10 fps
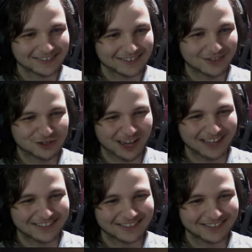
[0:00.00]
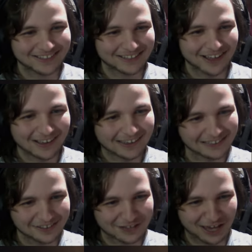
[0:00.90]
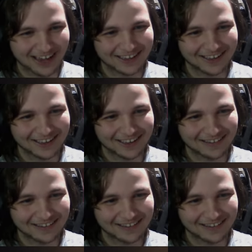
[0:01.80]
You yeah, can't. It's not there. What the? Fuck? You it's a can't. piece of grass.